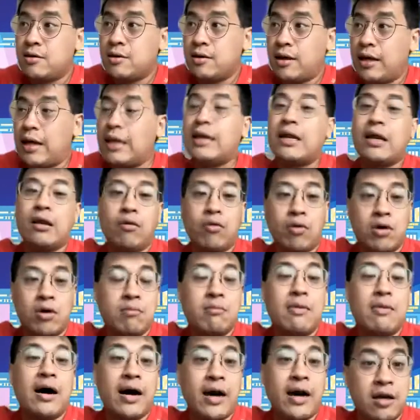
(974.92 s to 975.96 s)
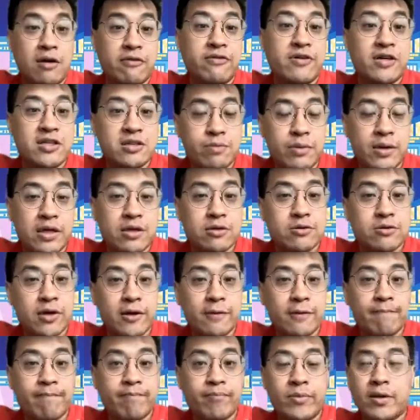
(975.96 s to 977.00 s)
in the local market in the first place, right?
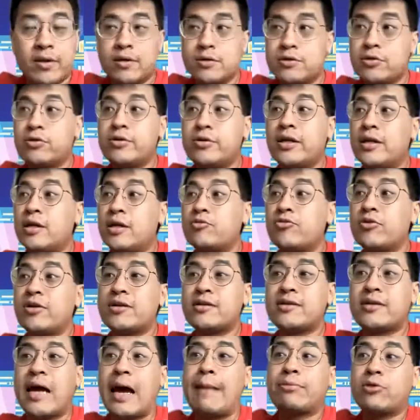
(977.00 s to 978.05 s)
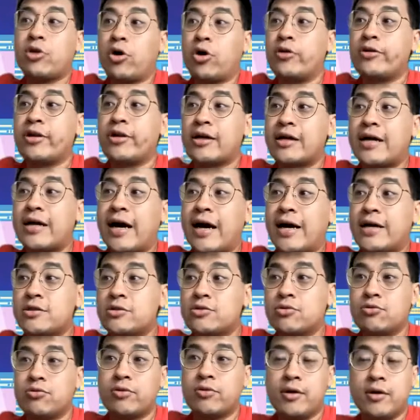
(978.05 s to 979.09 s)
So they literally tapped on the guys
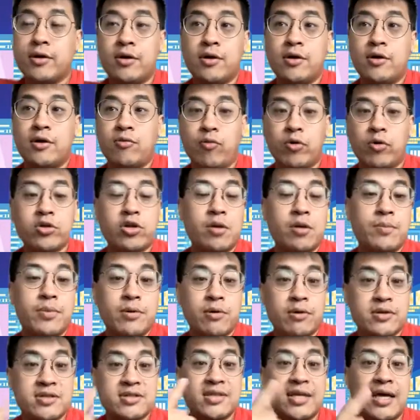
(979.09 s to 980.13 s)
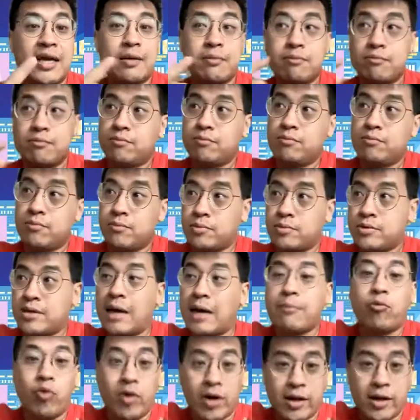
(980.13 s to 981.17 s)
who wanted to build startup
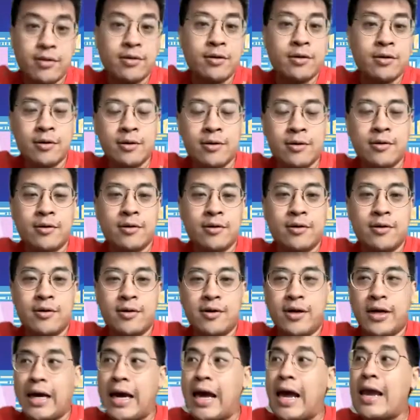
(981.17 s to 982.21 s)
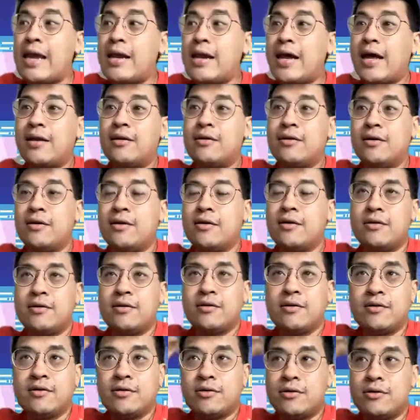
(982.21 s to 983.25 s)
type 1, and then
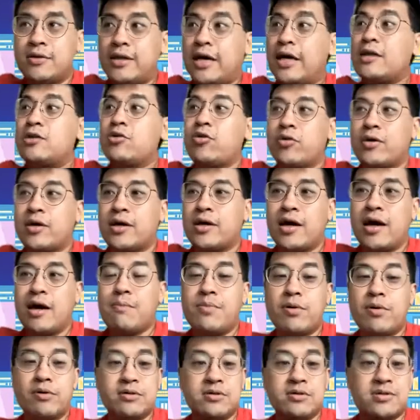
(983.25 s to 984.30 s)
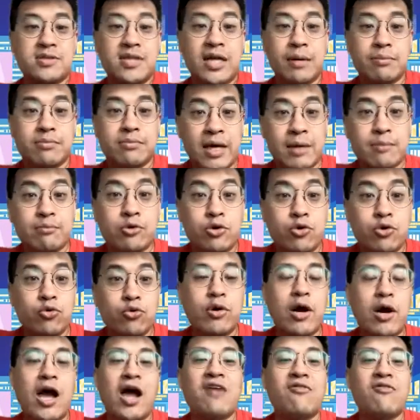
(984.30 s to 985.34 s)
they took it and built startup type
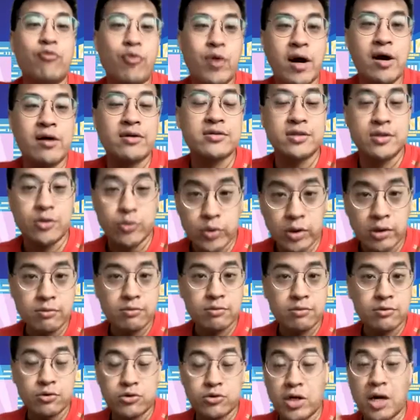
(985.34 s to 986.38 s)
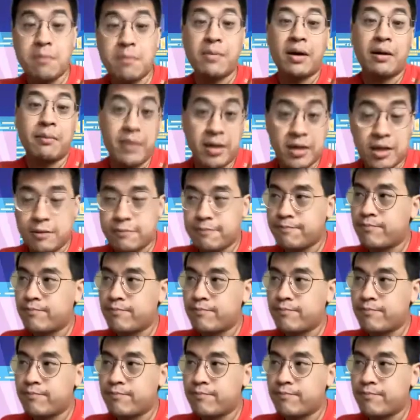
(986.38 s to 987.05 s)
2 everywhere else in the world to try and make money.